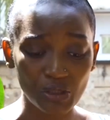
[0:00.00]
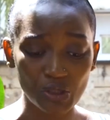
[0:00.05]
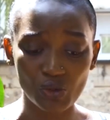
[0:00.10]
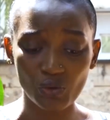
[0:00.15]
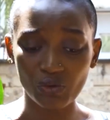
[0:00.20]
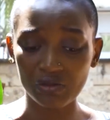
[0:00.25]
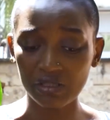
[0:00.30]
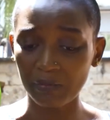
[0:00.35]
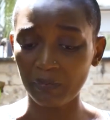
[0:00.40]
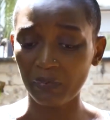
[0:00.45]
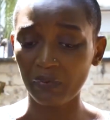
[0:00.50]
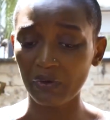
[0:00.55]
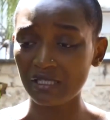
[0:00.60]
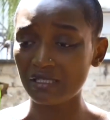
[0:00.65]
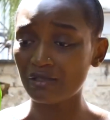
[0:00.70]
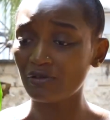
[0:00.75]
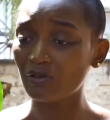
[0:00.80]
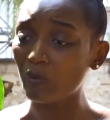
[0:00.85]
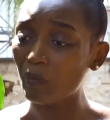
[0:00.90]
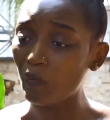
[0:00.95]
is so
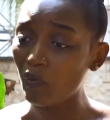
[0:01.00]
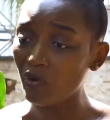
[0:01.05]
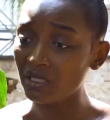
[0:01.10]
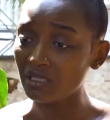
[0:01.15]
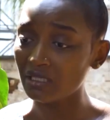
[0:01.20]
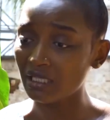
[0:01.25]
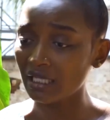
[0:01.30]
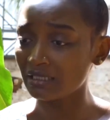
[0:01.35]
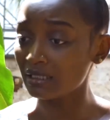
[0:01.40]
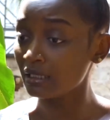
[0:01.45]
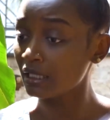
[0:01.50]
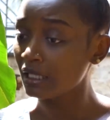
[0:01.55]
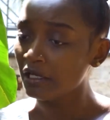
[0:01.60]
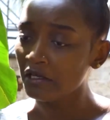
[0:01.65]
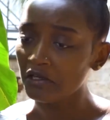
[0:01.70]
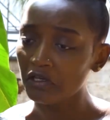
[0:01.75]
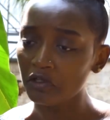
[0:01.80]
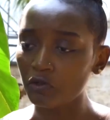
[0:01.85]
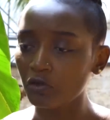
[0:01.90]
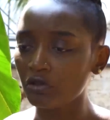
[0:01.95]
depressed to the point that
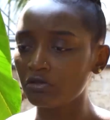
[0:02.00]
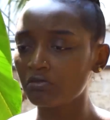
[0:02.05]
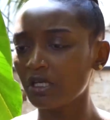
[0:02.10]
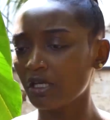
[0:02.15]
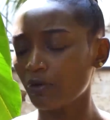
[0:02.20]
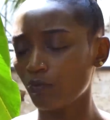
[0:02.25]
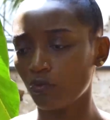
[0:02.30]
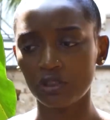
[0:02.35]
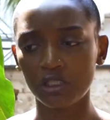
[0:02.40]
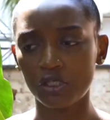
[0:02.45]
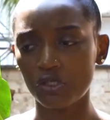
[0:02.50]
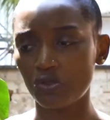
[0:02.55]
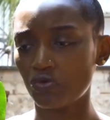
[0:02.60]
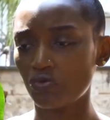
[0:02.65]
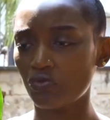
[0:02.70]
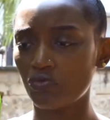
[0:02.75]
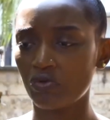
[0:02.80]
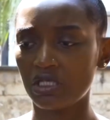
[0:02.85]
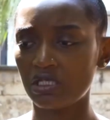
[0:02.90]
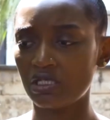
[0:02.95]
he told me he wanted to
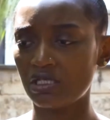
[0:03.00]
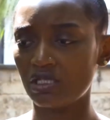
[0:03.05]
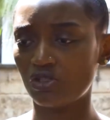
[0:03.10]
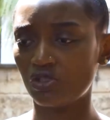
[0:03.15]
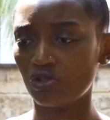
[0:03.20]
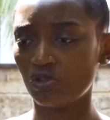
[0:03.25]
quit the